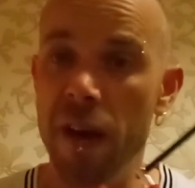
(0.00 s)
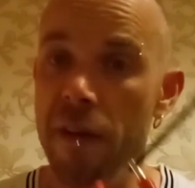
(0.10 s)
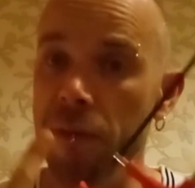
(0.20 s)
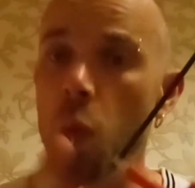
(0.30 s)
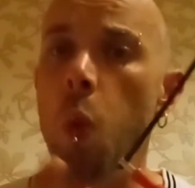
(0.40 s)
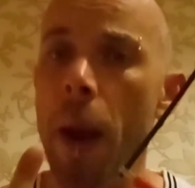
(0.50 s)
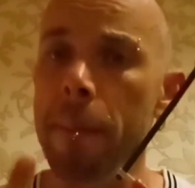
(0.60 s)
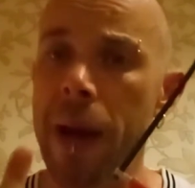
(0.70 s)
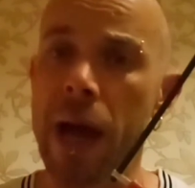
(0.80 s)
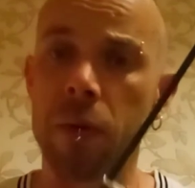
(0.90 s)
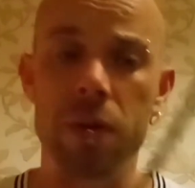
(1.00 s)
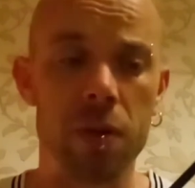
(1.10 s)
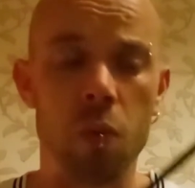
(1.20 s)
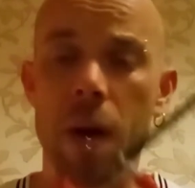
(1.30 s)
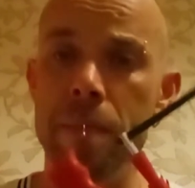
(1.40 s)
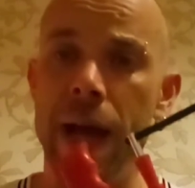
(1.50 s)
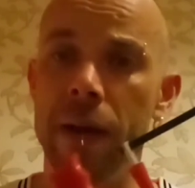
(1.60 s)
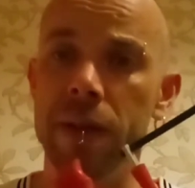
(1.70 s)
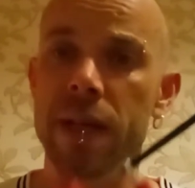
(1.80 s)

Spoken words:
For £1.